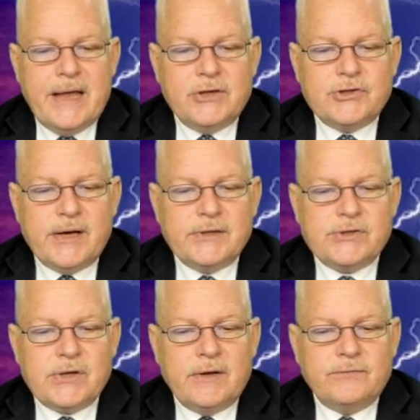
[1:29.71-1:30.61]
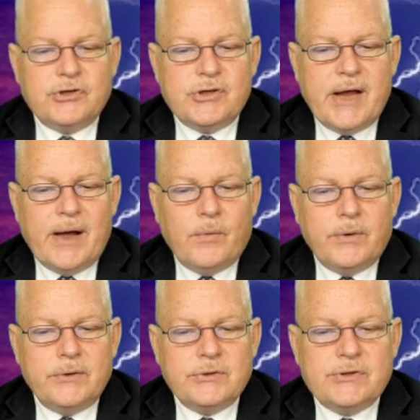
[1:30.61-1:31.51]
Chance of
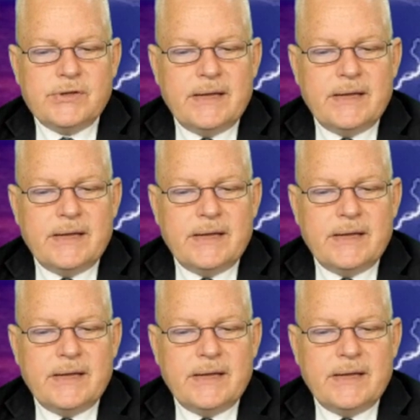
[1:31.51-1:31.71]
showers.